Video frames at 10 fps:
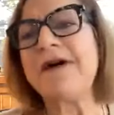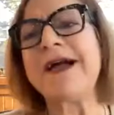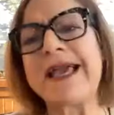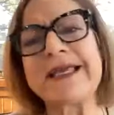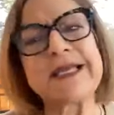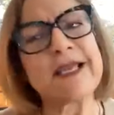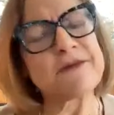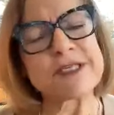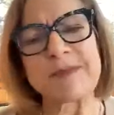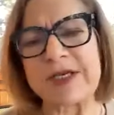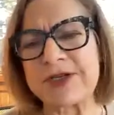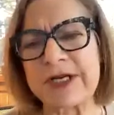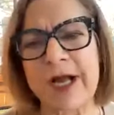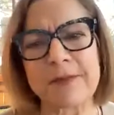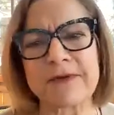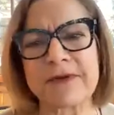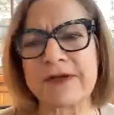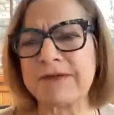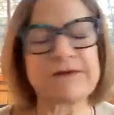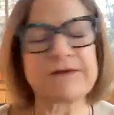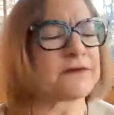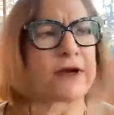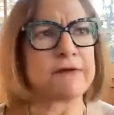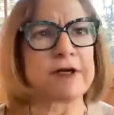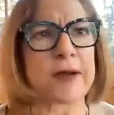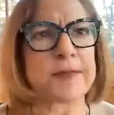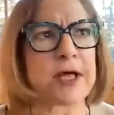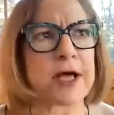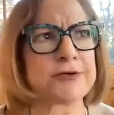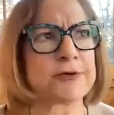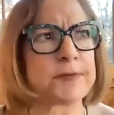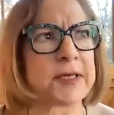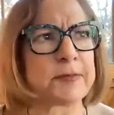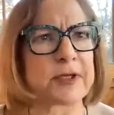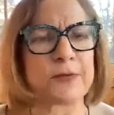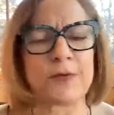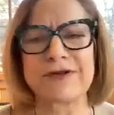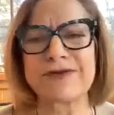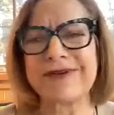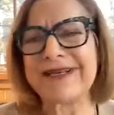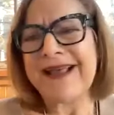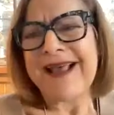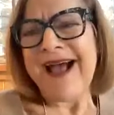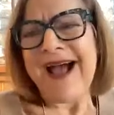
if i had to give a speech in couple in front of a couple of hundred people on wall street